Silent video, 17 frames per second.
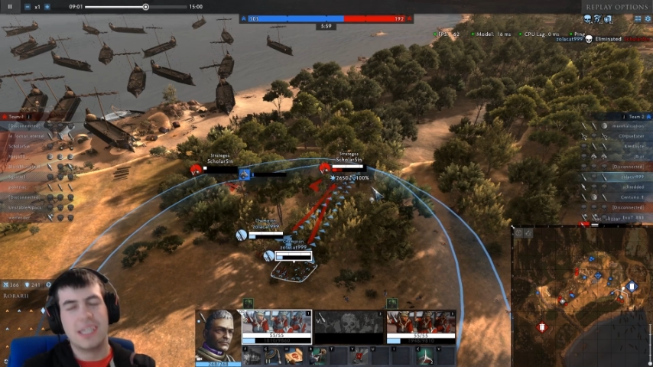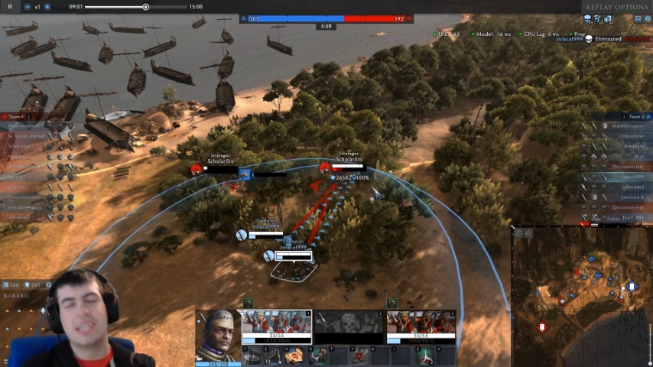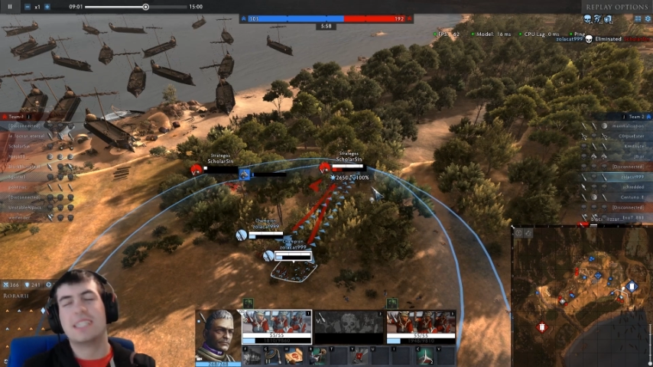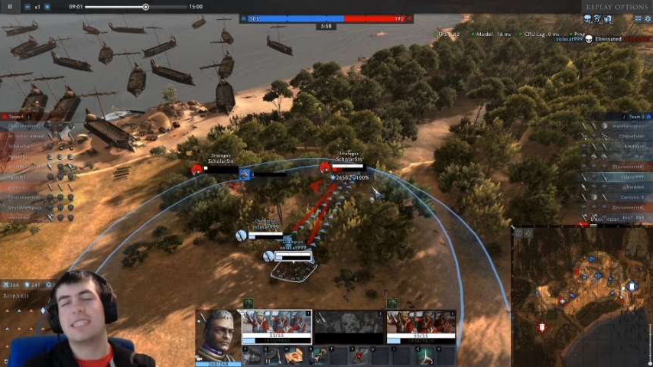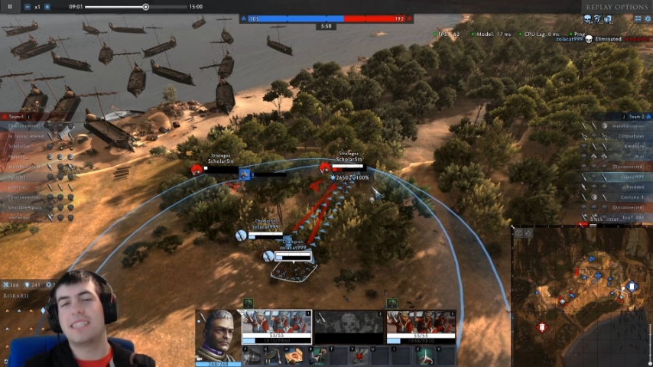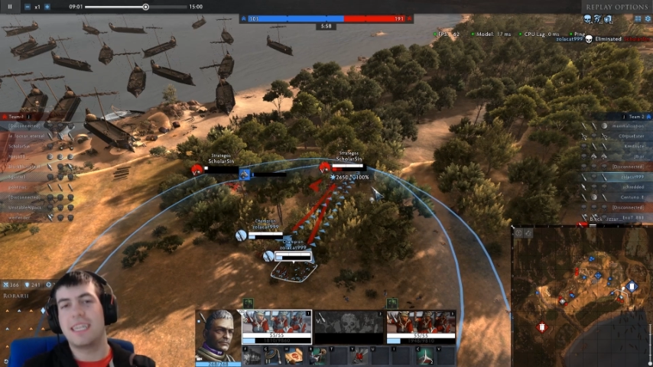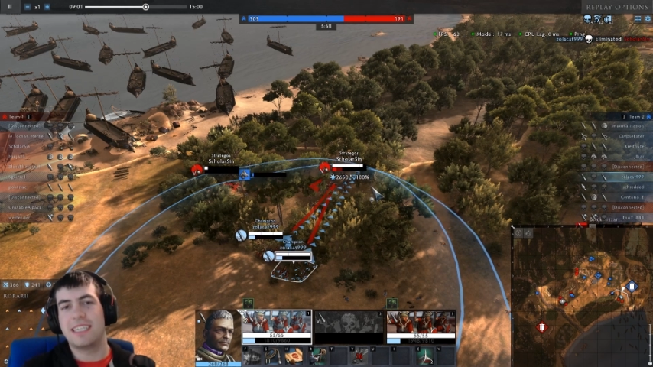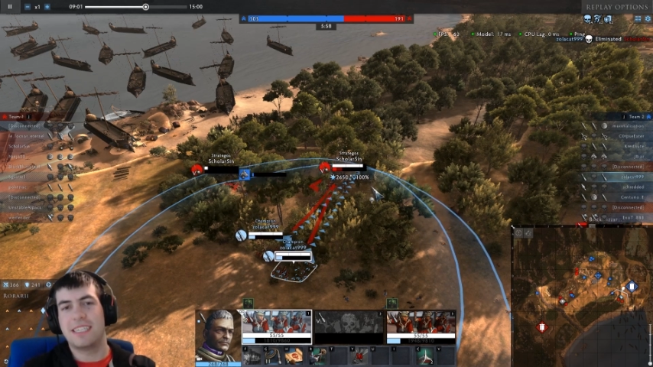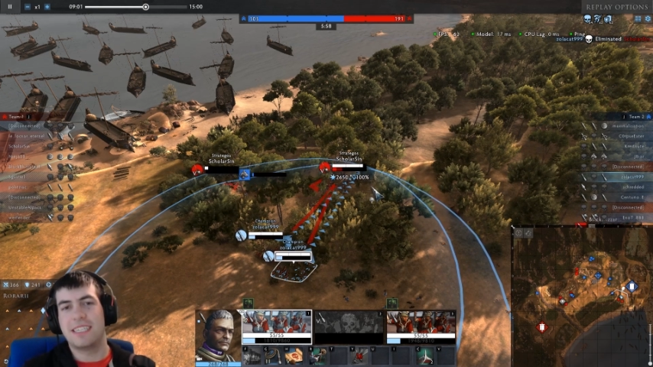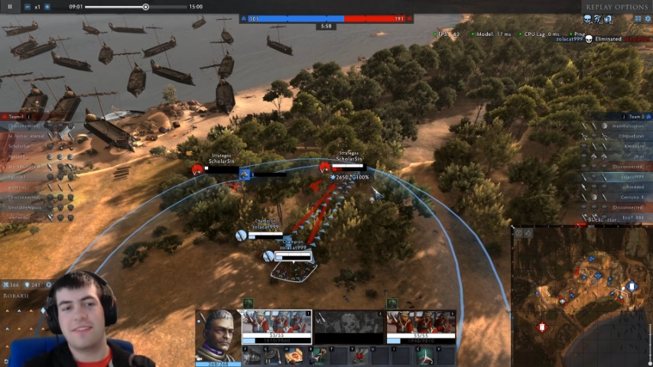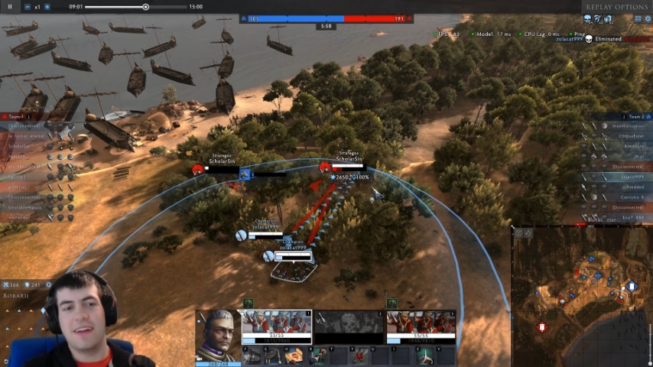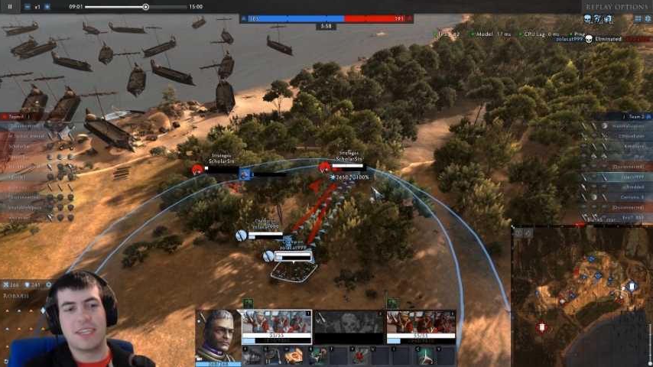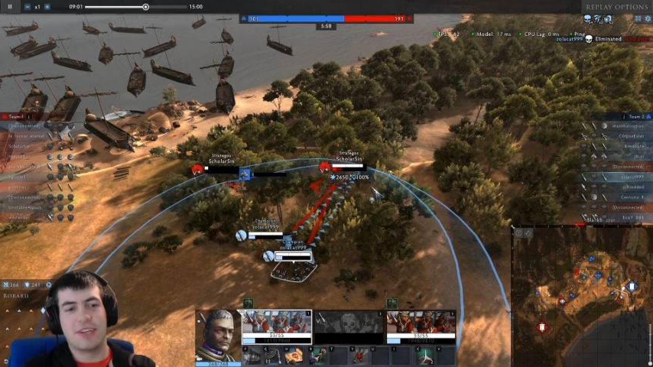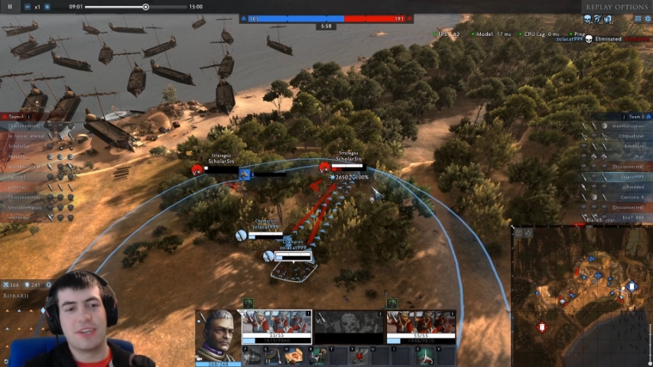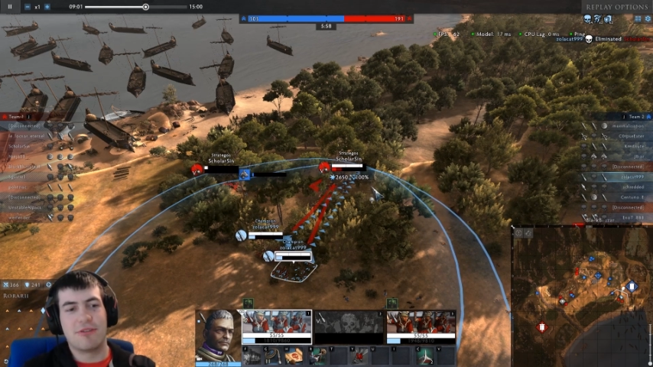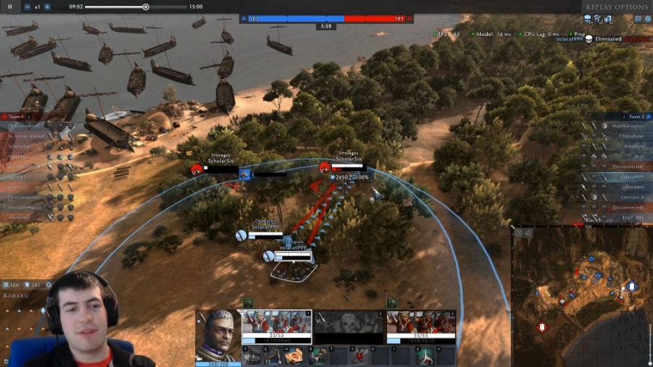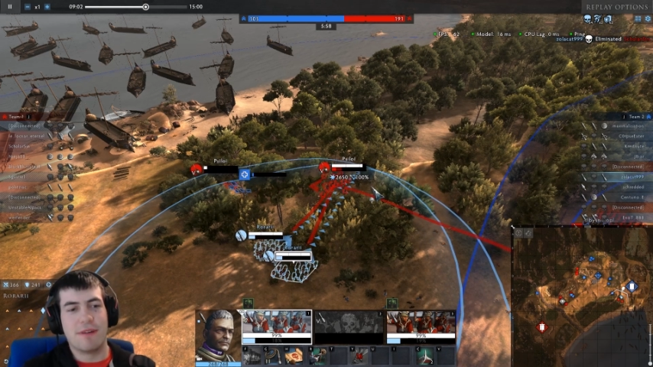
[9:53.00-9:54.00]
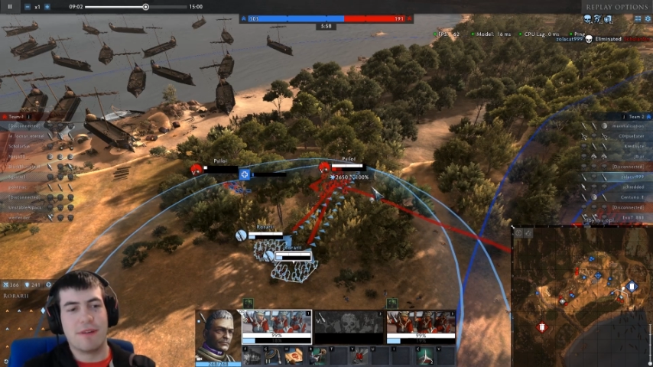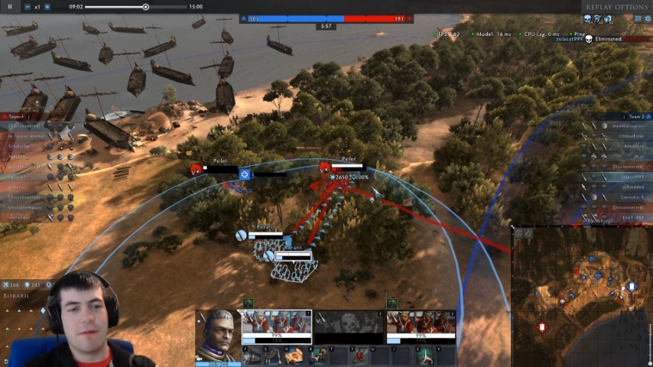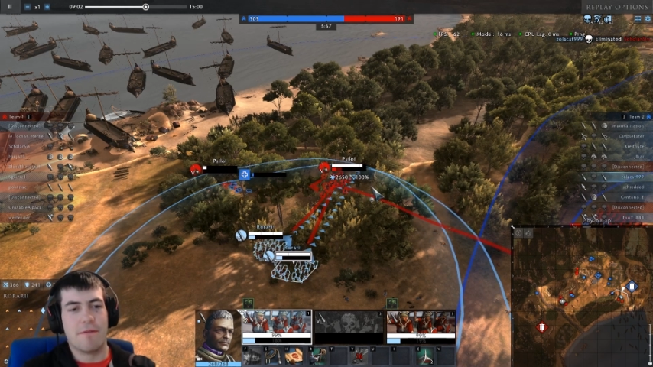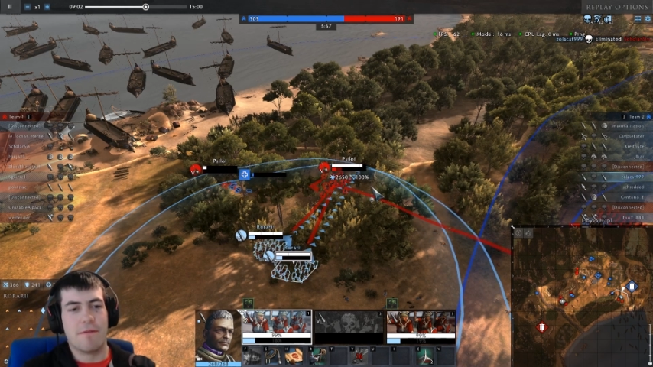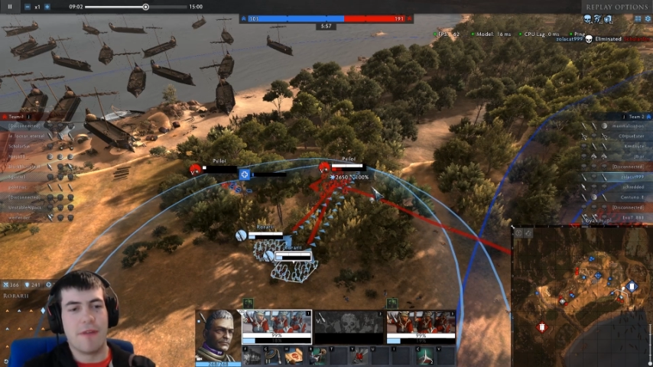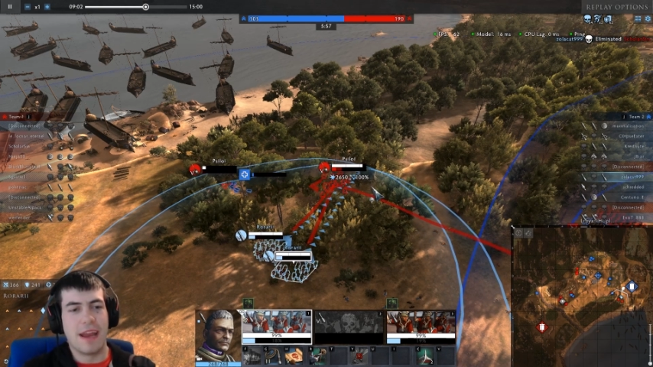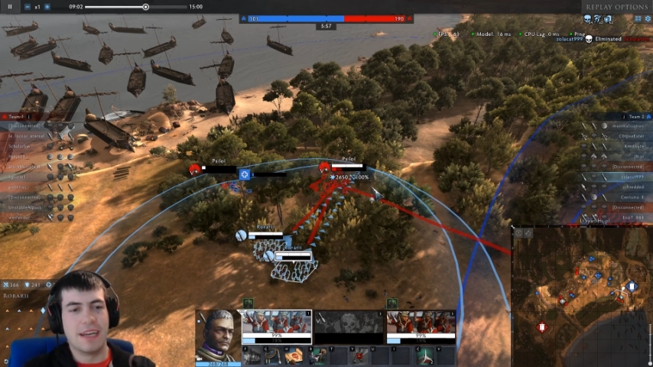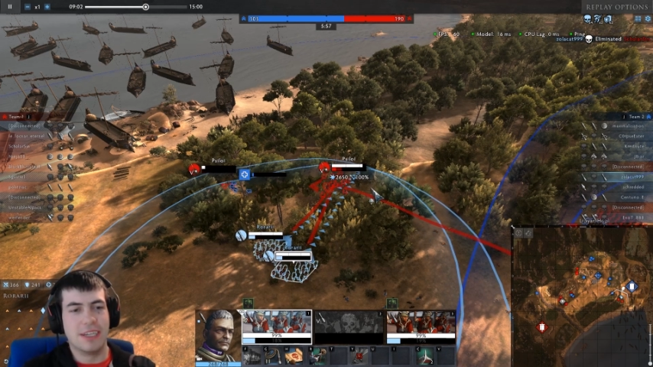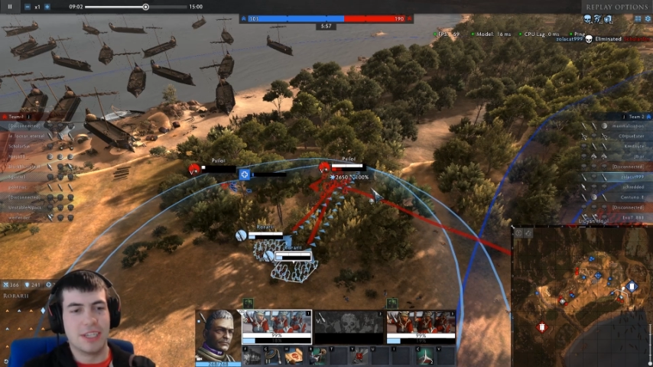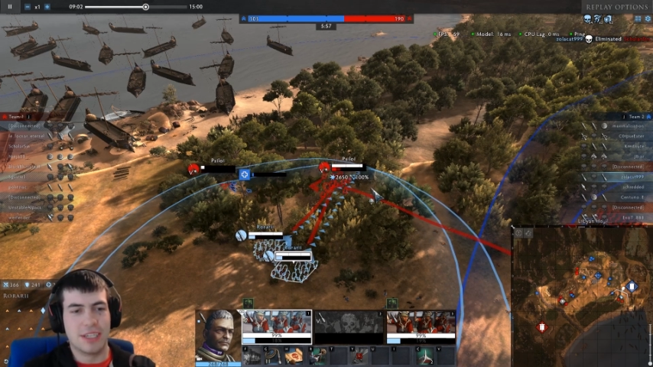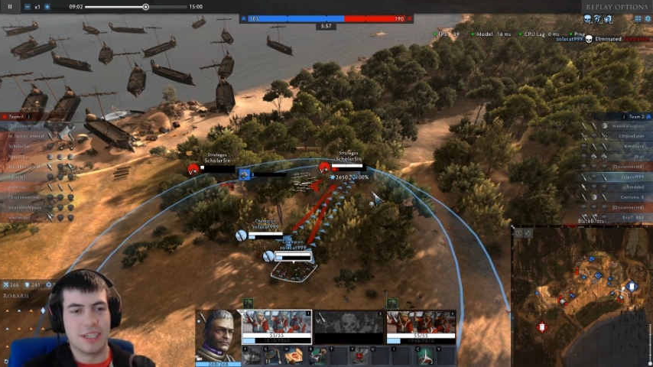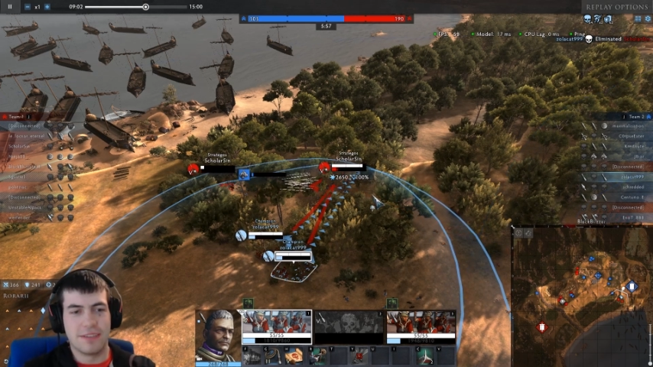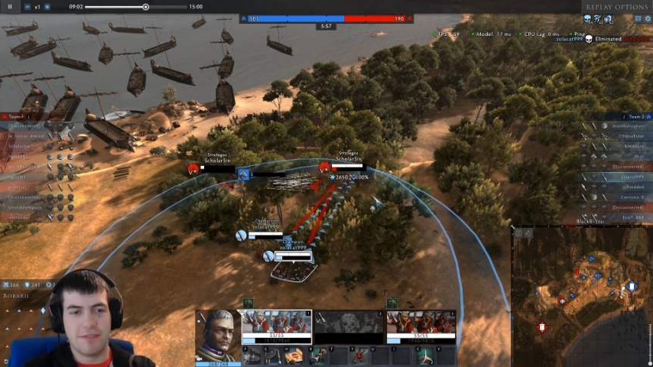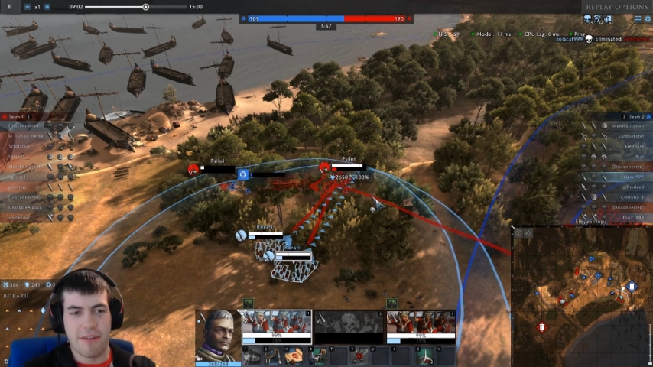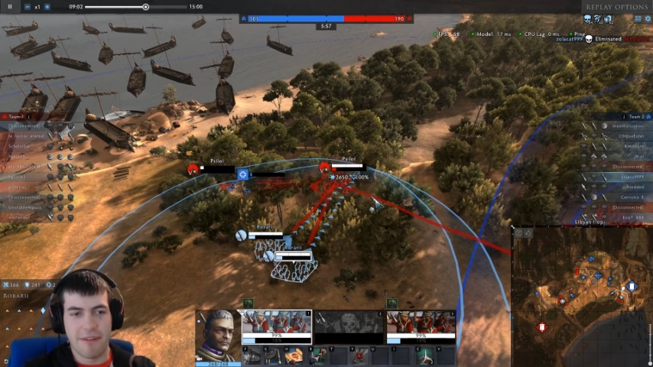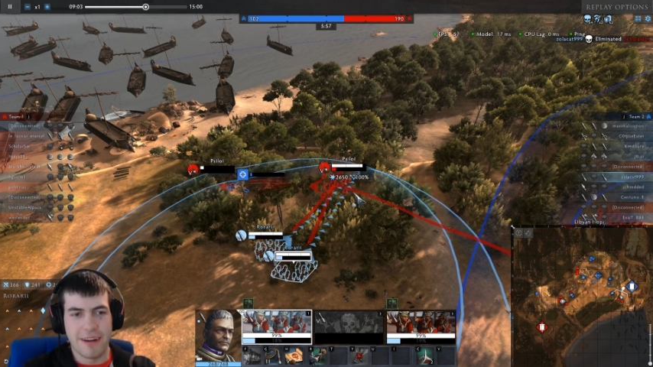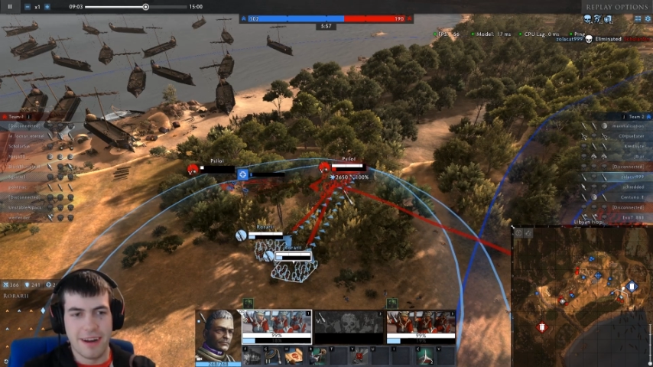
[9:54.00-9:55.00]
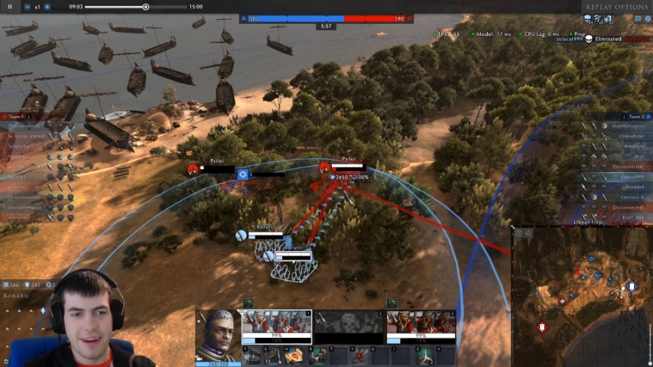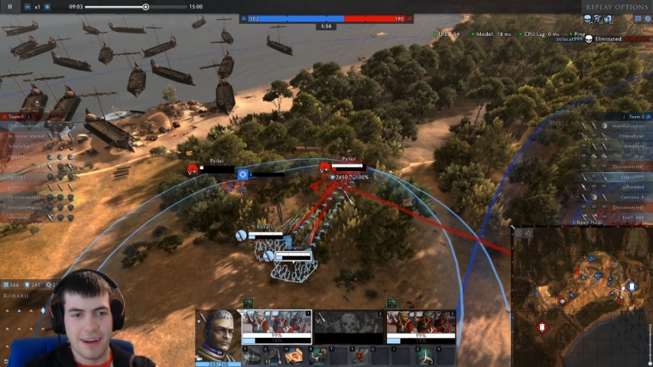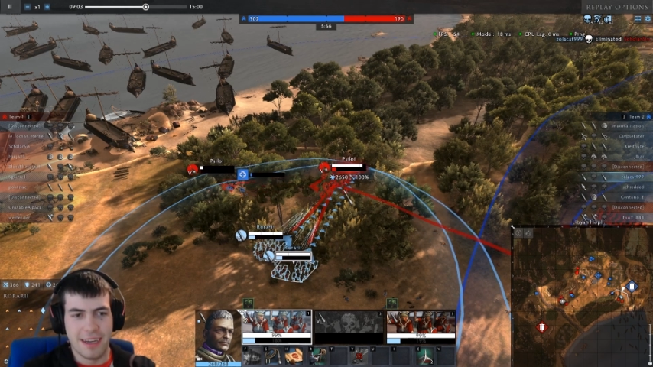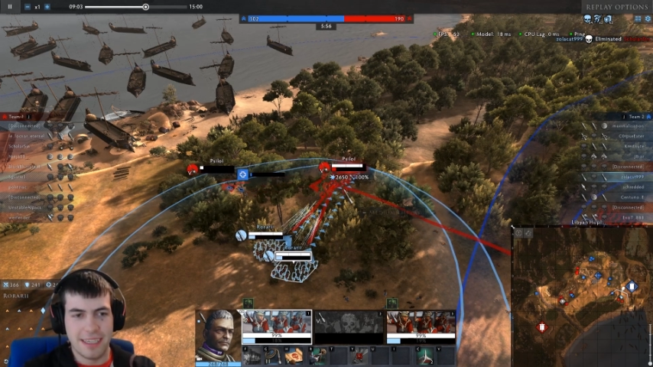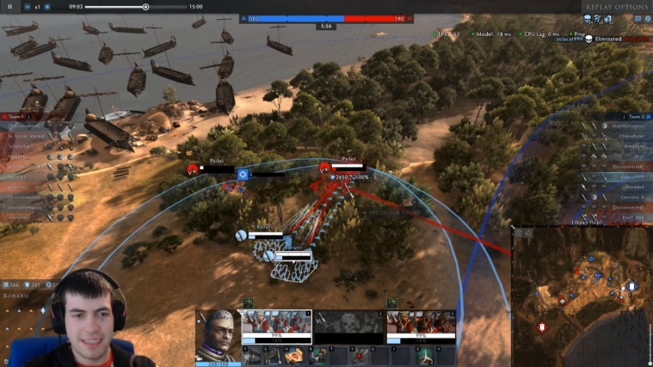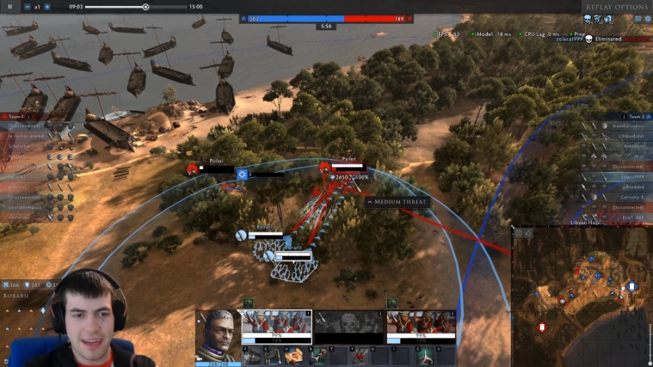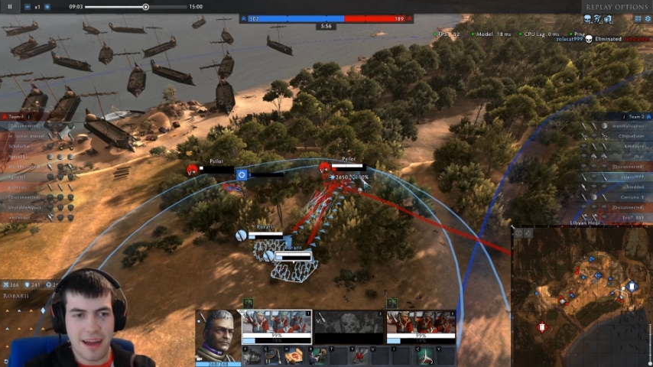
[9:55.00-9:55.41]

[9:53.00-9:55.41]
satisfactory revenge is very nice,